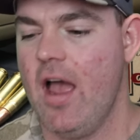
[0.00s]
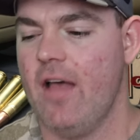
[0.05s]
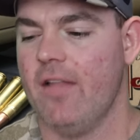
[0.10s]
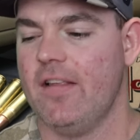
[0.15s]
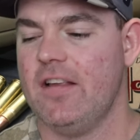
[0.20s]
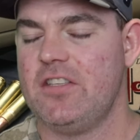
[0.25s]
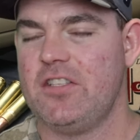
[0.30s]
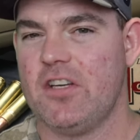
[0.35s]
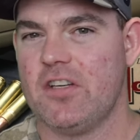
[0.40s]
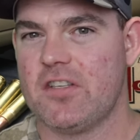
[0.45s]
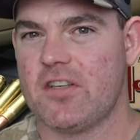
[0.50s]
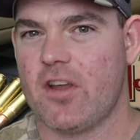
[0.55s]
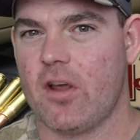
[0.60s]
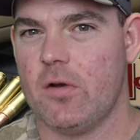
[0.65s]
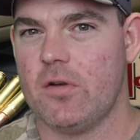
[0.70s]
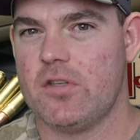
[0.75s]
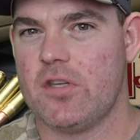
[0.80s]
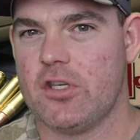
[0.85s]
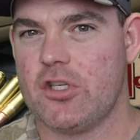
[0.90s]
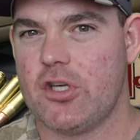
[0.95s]
This just
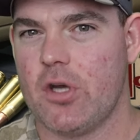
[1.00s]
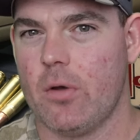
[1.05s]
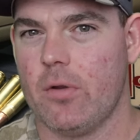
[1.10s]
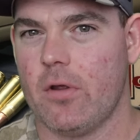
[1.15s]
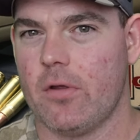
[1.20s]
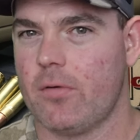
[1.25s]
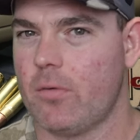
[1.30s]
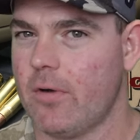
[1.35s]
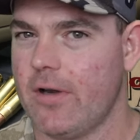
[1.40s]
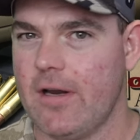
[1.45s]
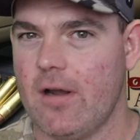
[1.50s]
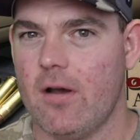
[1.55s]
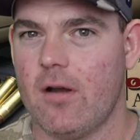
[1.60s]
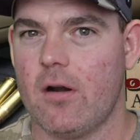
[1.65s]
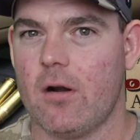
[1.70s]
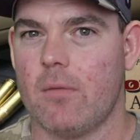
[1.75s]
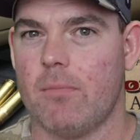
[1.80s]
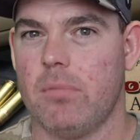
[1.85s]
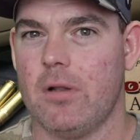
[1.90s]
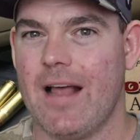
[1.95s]
goes to show the
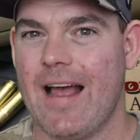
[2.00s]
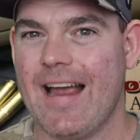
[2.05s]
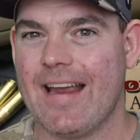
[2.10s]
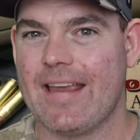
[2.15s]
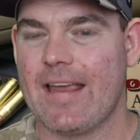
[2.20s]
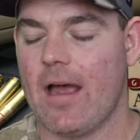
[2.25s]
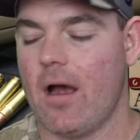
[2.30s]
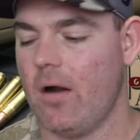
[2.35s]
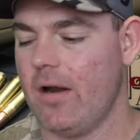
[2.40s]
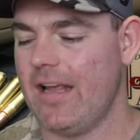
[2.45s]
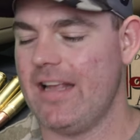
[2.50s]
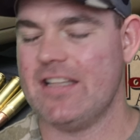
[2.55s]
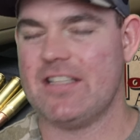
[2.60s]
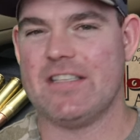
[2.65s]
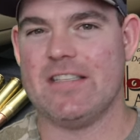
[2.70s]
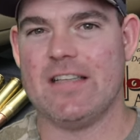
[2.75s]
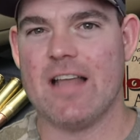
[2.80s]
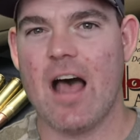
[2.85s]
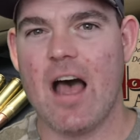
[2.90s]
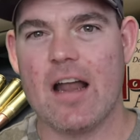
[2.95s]
300 Blackout, it's
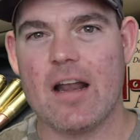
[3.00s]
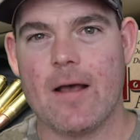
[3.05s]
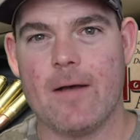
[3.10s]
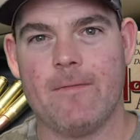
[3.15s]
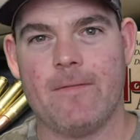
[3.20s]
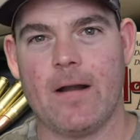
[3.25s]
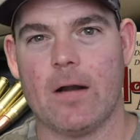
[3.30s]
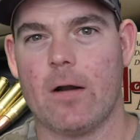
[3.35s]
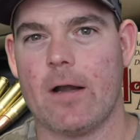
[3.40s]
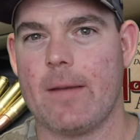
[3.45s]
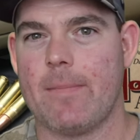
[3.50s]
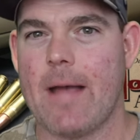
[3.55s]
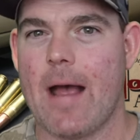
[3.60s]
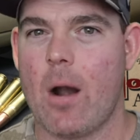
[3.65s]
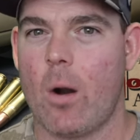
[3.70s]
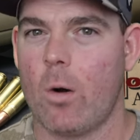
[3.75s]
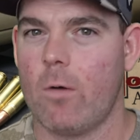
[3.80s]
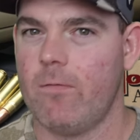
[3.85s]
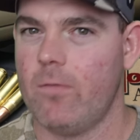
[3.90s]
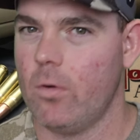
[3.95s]
not a very
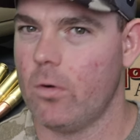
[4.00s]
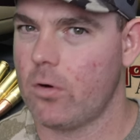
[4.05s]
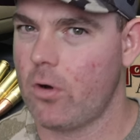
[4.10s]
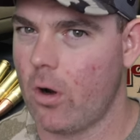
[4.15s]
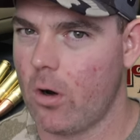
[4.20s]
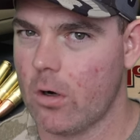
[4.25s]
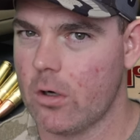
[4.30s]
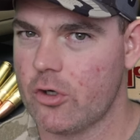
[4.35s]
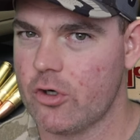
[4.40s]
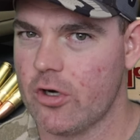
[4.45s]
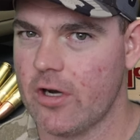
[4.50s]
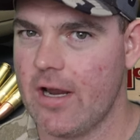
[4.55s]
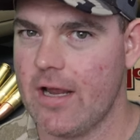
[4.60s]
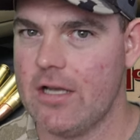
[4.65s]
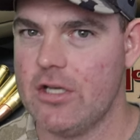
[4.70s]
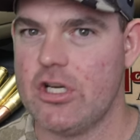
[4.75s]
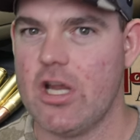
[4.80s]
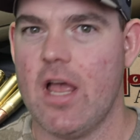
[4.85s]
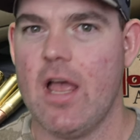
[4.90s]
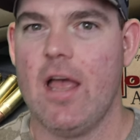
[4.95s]
powerful
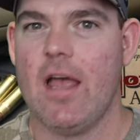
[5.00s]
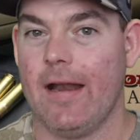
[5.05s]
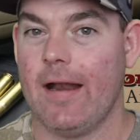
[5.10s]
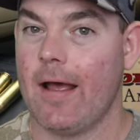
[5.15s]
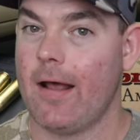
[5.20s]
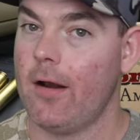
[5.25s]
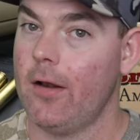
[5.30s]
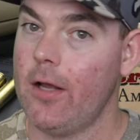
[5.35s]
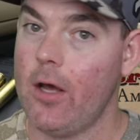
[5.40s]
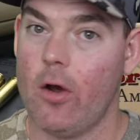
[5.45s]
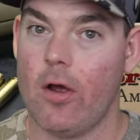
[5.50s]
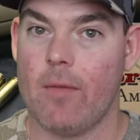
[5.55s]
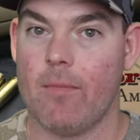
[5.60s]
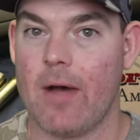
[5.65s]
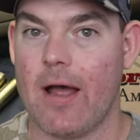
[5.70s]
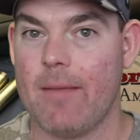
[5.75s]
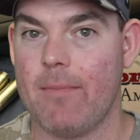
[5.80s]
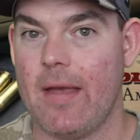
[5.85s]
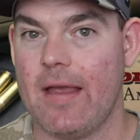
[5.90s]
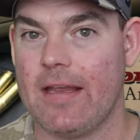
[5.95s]
cartridge, and I don't know, it
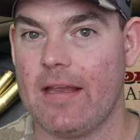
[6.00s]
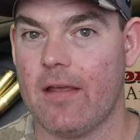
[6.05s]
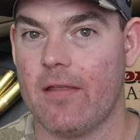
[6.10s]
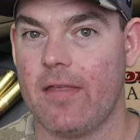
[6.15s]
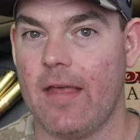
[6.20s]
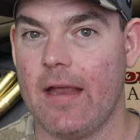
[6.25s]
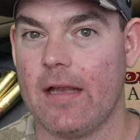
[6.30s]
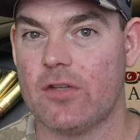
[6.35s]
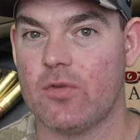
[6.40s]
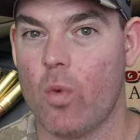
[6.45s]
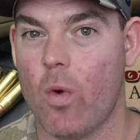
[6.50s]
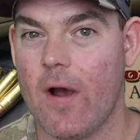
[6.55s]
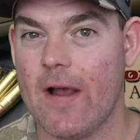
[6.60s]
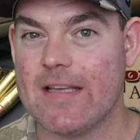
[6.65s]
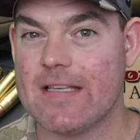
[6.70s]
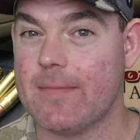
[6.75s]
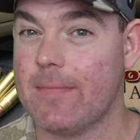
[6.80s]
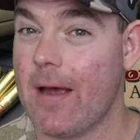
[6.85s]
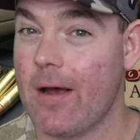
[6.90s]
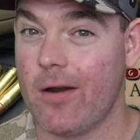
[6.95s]
might make you think
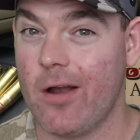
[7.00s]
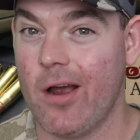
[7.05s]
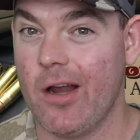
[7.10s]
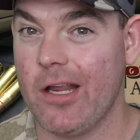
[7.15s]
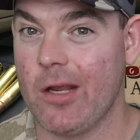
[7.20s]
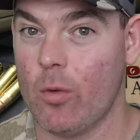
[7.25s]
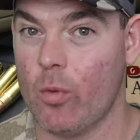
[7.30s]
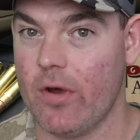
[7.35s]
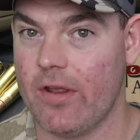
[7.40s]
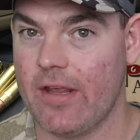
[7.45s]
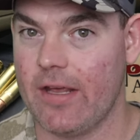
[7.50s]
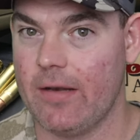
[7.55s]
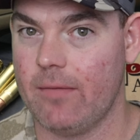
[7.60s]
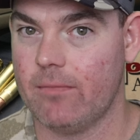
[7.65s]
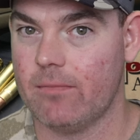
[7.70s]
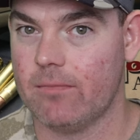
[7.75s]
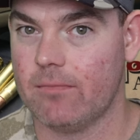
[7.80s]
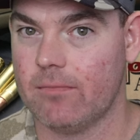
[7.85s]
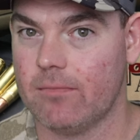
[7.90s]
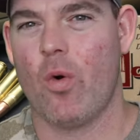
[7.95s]
twice about hunting with it.
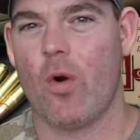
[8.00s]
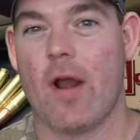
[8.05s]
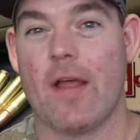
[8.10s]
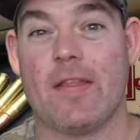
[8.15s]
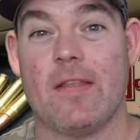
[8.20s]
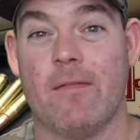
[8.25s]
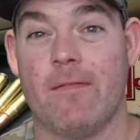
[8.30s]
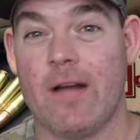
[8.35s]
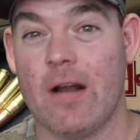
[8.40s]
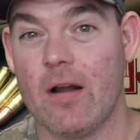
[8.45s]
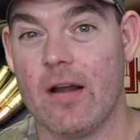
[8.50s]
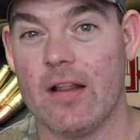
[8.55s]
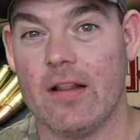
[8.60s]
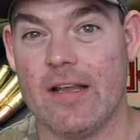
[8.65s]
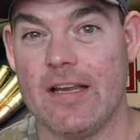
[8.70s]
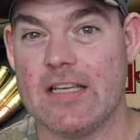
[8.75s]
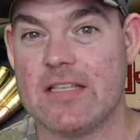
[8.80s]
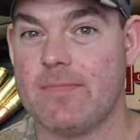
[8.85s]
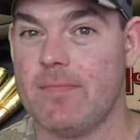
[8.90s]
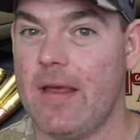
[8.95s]
Or at the very
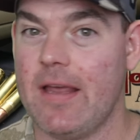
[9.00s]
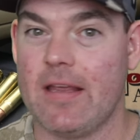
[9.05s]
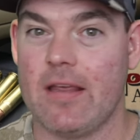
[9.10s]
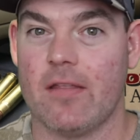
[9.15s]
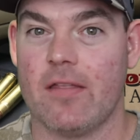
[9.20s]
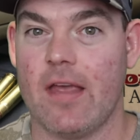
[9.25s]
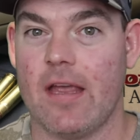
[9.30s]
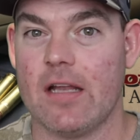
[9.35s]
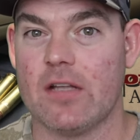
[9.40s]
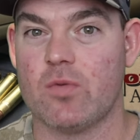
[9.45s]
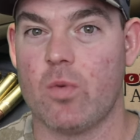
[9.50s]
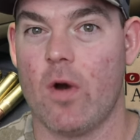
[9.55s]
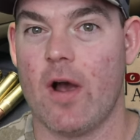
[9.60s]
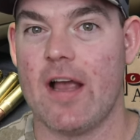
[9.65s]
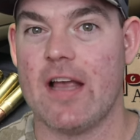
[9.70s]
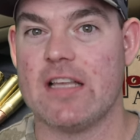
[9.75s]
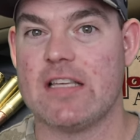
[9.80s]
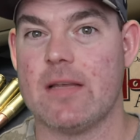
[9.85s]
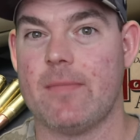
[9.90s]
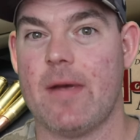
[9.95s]
least, make you think
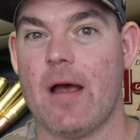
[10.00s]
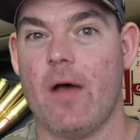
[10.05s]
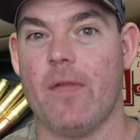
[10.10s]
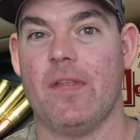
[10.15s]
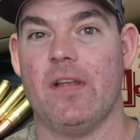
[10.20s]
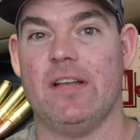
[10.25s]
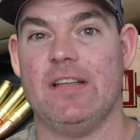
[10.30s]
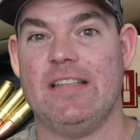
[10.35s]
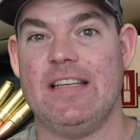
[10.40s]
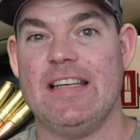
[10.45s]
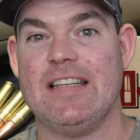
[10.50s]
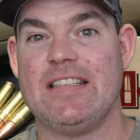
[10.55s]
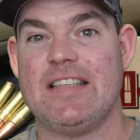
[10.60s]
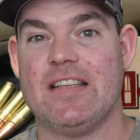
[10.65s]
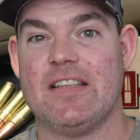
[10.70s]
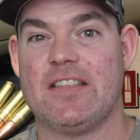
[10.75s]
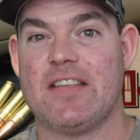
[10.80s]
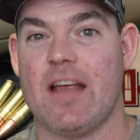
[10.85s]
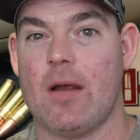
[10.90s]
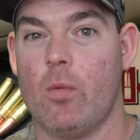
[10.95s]
twice about the
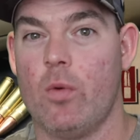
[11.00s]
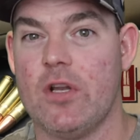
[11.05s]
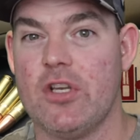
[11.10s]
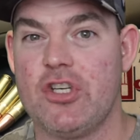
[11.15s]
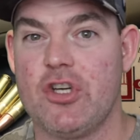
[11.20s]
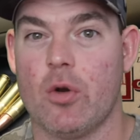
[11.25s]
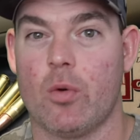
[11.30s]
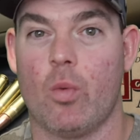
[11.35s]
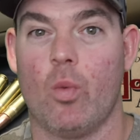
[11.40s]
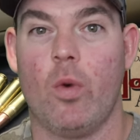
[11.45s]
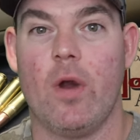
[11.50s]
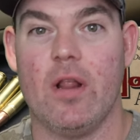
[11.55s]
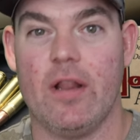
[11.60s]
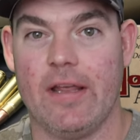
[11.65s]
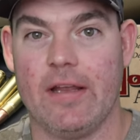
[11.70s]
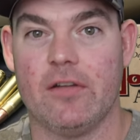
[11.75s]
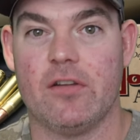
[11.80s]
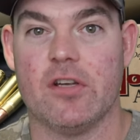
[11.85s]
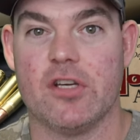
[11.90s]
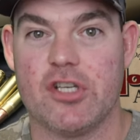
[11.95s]
distance at which you're
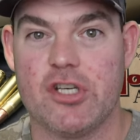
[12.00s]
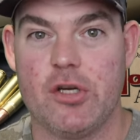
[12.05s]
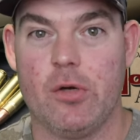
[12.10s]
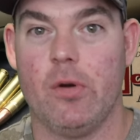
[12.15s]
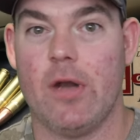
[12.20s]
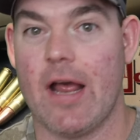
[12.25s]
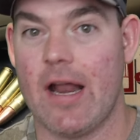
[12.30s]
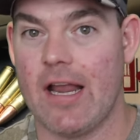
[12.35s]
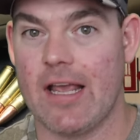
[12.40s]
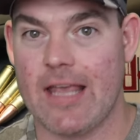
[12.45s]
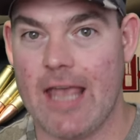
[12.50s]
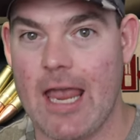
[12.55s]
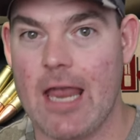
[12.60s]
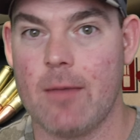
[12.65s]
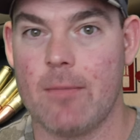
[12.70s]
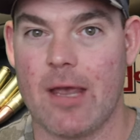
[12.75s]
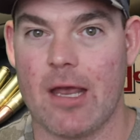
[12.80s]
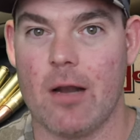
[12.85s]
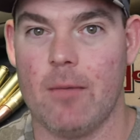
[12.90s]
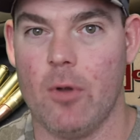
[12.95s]
willing to shoot at a
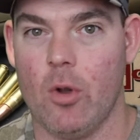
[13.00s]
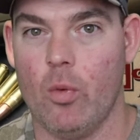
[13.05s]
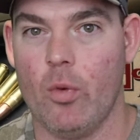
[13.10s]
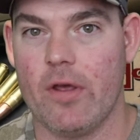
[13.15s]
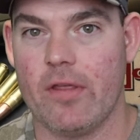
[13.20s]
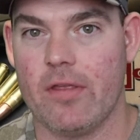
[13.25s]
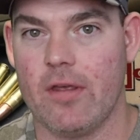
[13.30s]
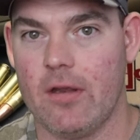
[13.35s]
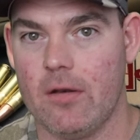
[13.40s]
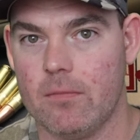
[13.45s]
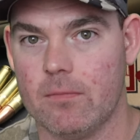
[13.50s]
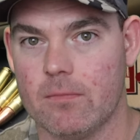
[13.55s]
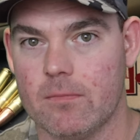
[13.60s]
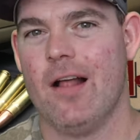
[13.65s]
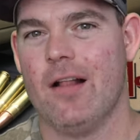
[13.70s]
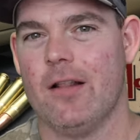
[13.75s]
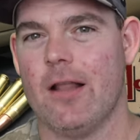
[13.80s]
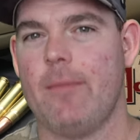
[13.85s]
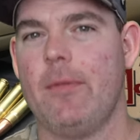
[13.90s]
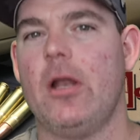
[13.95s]
game animal with it.
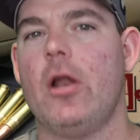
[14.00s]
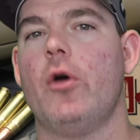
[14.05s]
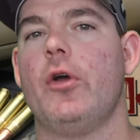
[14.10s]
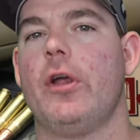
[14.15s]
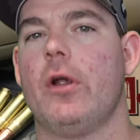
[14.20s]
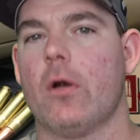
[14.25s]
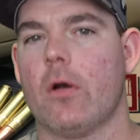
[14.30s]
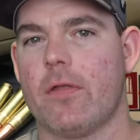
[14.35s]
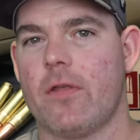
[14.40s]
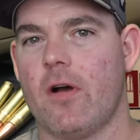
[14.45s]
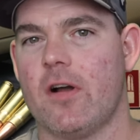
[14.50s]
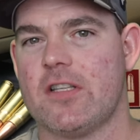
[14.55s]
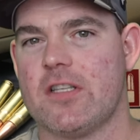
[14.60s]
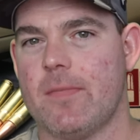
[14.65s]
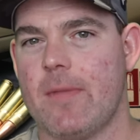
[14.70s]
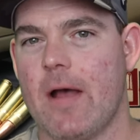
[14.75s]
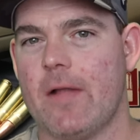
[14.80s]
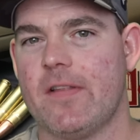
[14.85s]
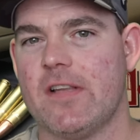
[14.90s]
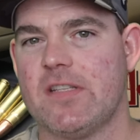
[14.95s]
Let me know your thoughts
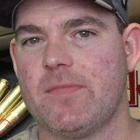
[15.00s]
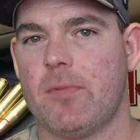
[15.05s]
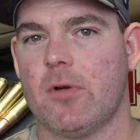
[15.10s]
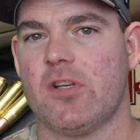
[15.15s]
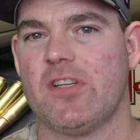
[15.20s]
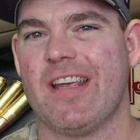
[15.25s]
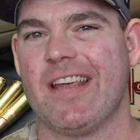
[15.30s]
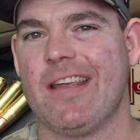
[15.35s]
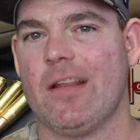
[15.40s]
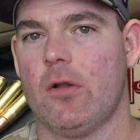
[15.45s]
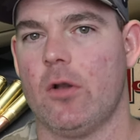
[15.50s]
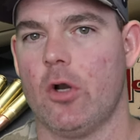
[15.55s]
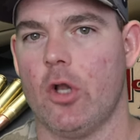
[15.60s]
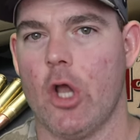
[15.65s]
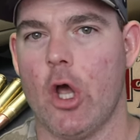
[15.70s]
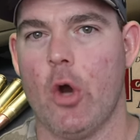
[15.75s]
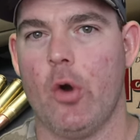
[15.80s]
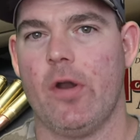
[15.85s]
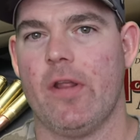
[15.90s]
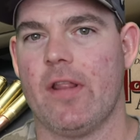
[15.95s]
about this particular
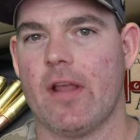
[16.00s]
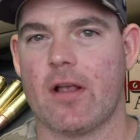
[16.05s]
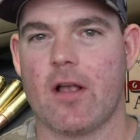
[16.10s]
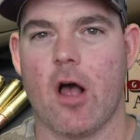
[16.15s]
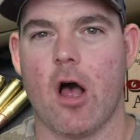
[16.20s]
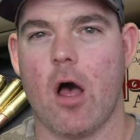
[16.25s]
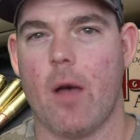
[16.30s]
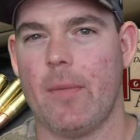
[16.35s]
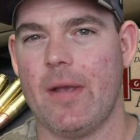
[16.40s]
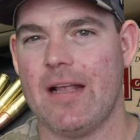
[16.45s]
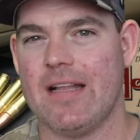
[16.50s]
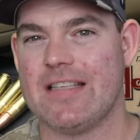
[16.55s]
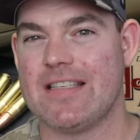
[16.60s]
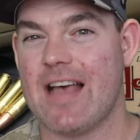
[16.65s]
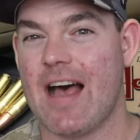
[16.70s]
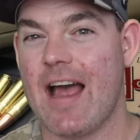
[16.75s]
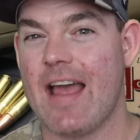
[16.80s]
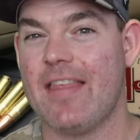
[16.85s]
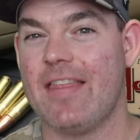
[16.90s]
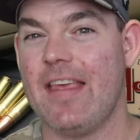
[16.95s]
load in the comments.
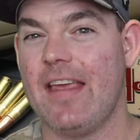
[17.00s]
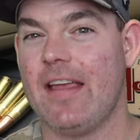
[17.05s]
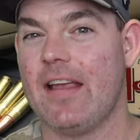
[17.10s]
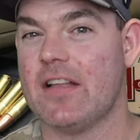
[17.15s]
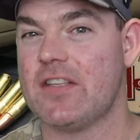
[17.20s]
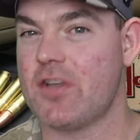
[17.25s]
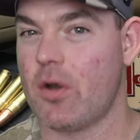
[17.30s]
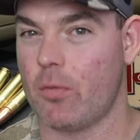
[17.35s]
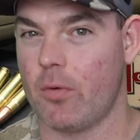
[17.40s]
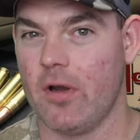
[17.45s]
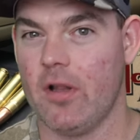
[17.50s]
I think it's a